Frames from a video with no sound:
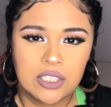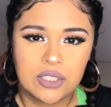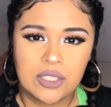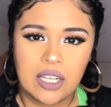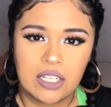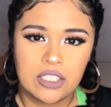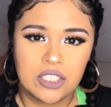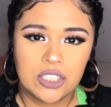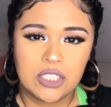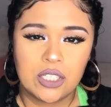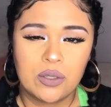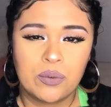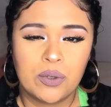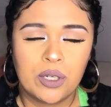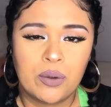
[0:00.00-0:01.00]
So yeah, you're just
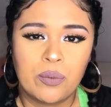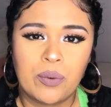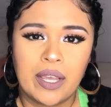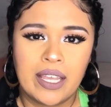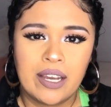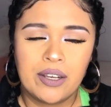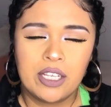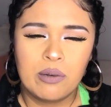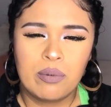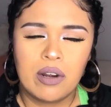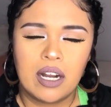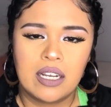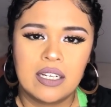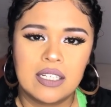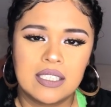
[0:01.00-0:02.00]
going to want to weigh out your
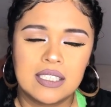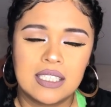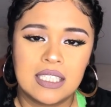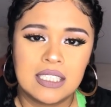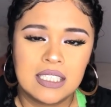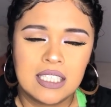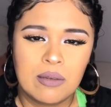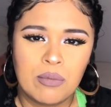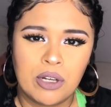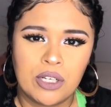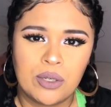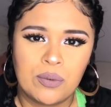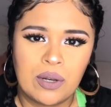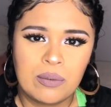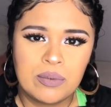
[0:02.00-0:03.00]
products, list them on
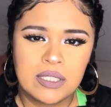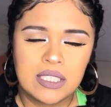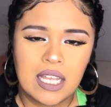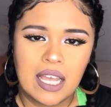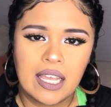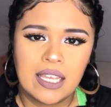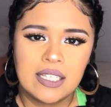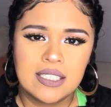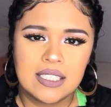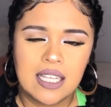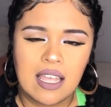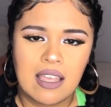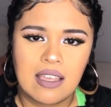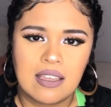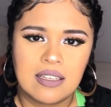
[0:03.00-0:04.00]
your website,
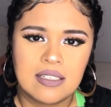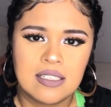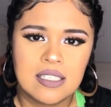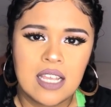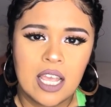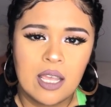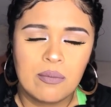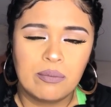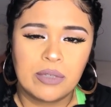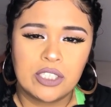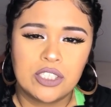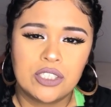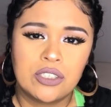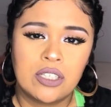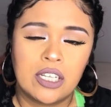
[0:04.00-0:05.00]
and
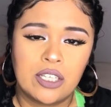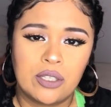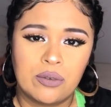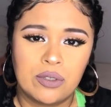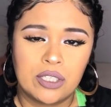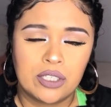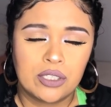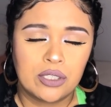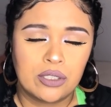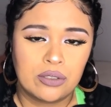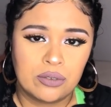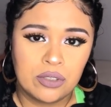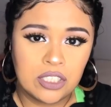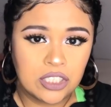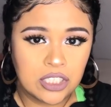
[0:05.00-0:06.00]
make sure that you
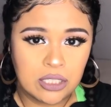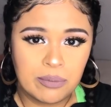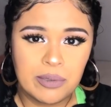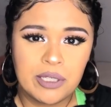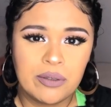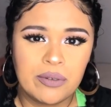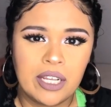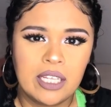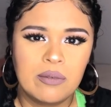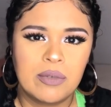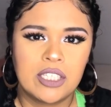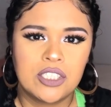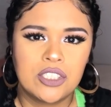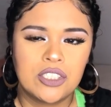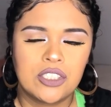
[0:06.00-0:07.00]
include the shipping rate.
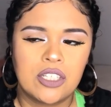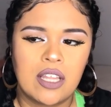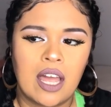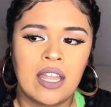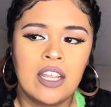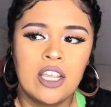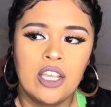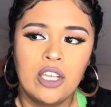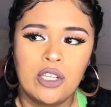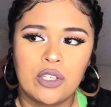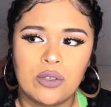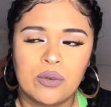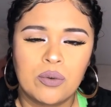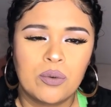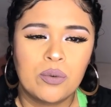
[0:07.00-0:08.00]
Make sure that
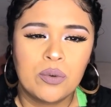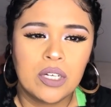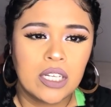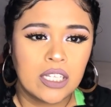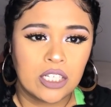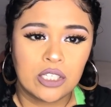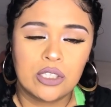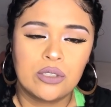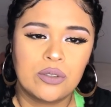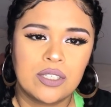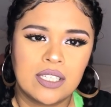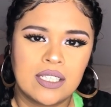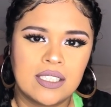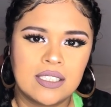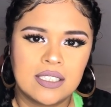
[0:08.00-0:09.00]
you
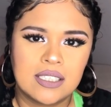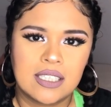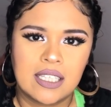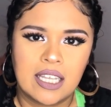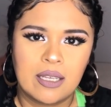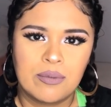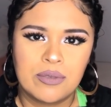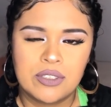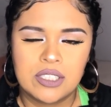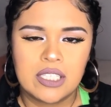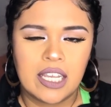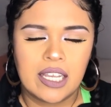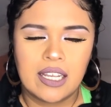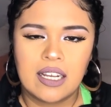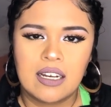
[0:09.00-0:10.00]
include any
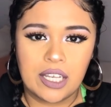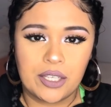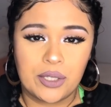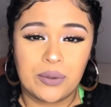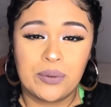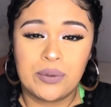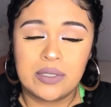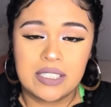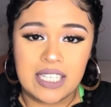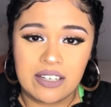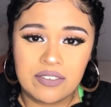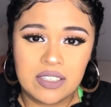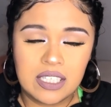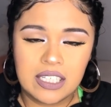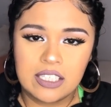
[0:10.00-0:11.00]
disclaimers. Like, so yeah, you will
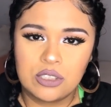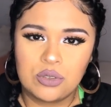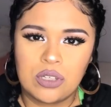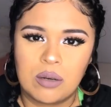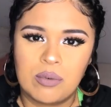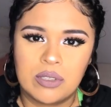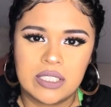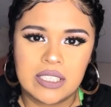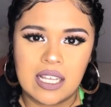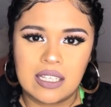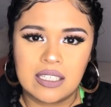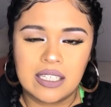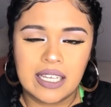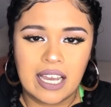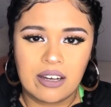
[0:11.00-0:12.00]
definitely get in trouble
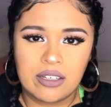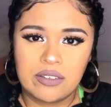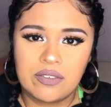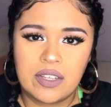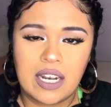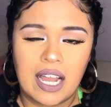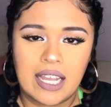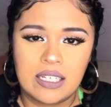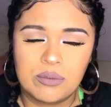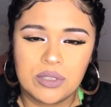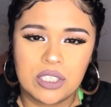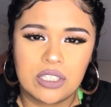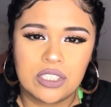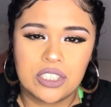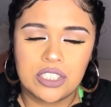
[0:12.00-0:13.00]
selling counterfeit
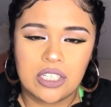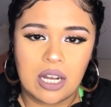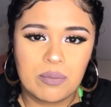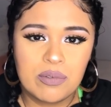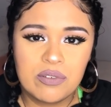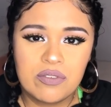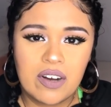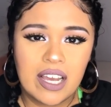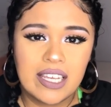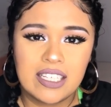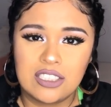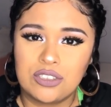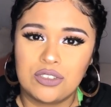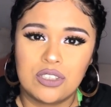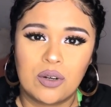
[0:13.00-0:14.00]
items on Shopify,
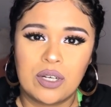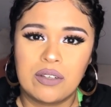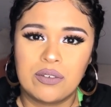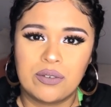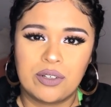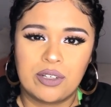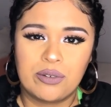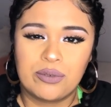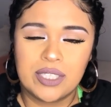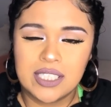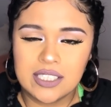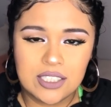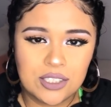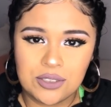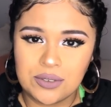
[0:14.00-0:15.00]
and you don't even want to
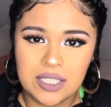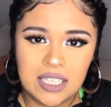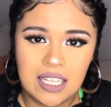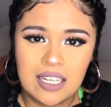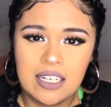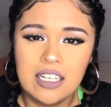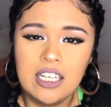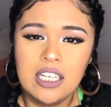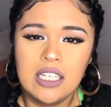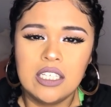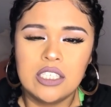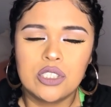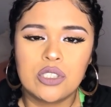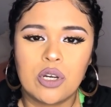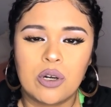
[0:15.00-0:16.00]
risk doing that.
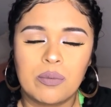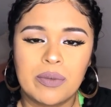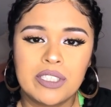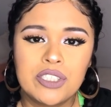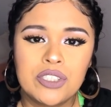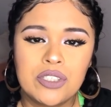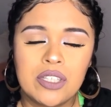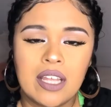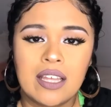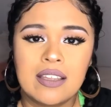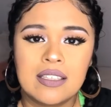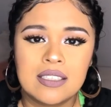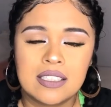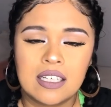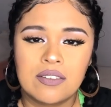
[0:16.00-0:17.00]
So make sure
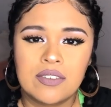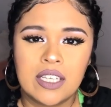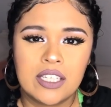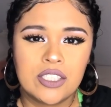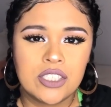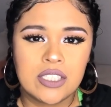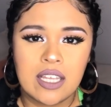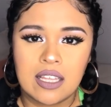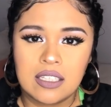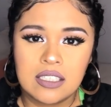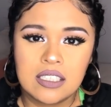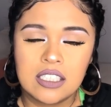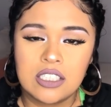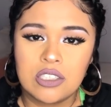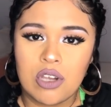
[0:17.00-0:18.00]
that the stuff that you're
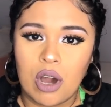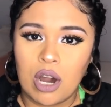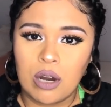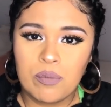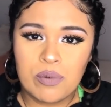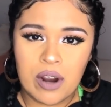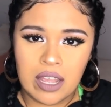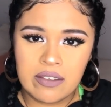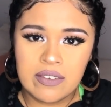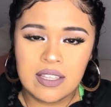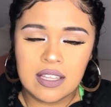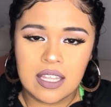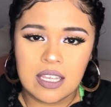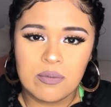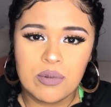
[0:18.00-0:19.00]
selling is all
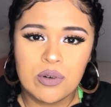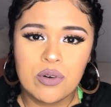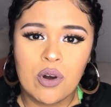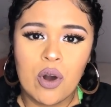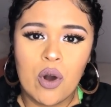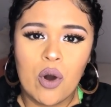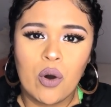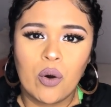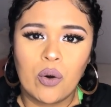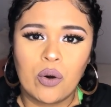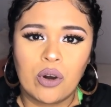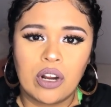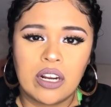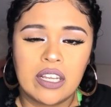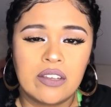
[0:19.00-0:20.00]
private label,
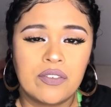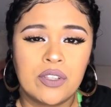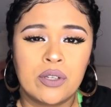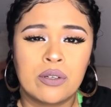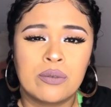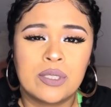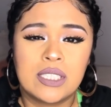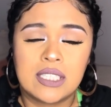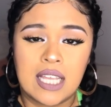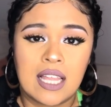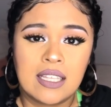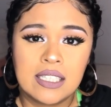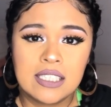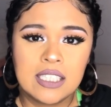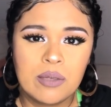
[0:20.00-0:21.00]
or if you're
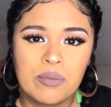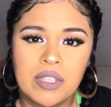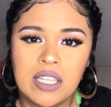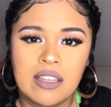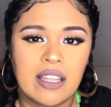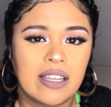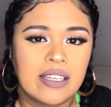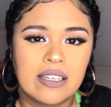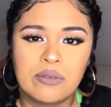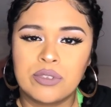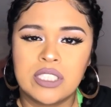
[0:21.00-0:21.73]
reselling something, like